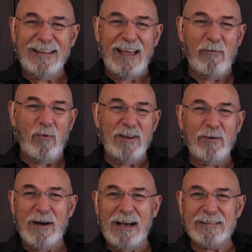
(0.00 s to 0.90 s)
And when
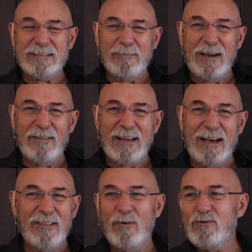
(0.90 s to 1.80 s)
you ask them how they
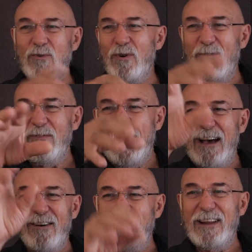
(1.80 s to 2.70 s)
are, they'll talk on for
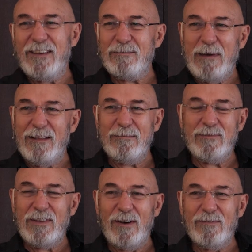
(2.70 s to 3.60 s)
hours and hours about
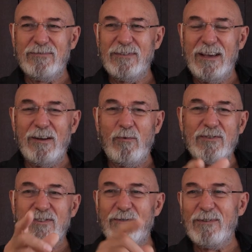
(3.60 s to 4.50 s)
themselves. And I
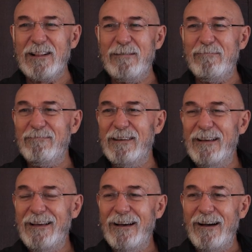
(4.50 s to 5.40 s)
want you to ring them.
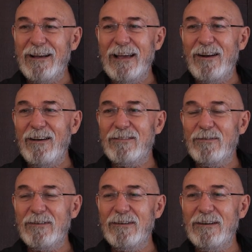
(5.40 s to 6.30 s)
I
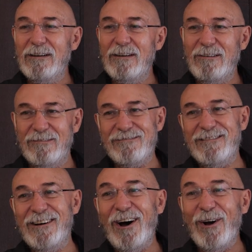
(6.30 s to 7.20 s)
thought, oh
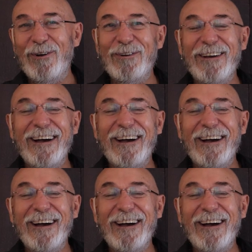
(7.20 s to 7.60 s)
no.